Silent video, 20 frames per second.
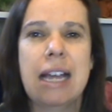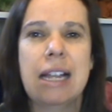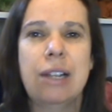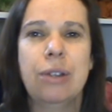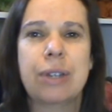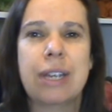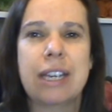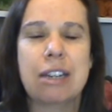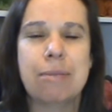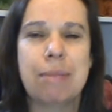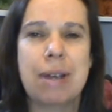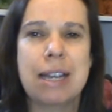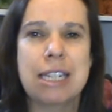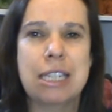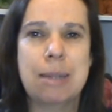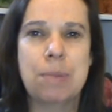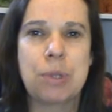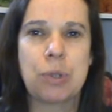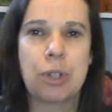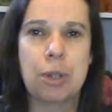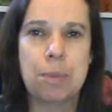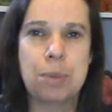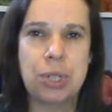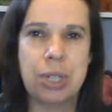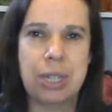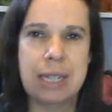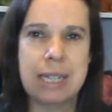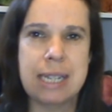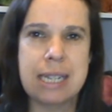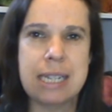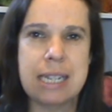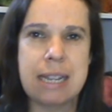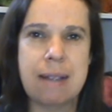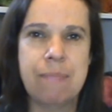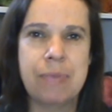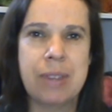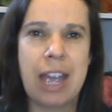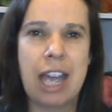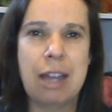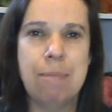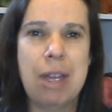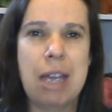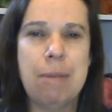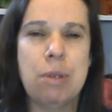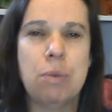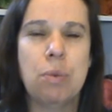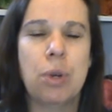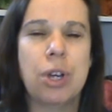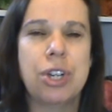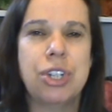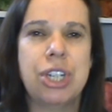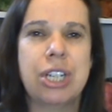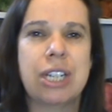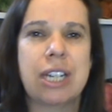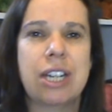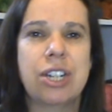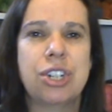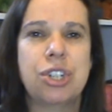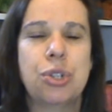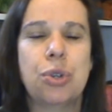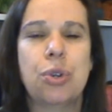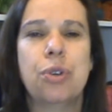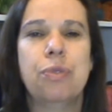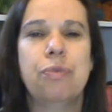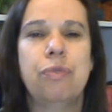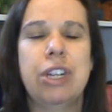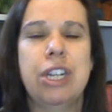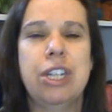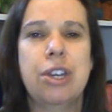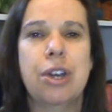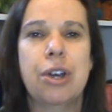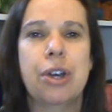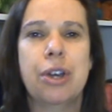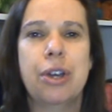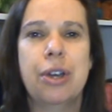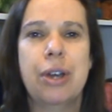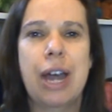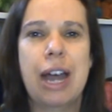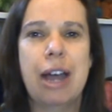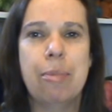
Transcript: looking at my subscriptions, and maybe watching a short video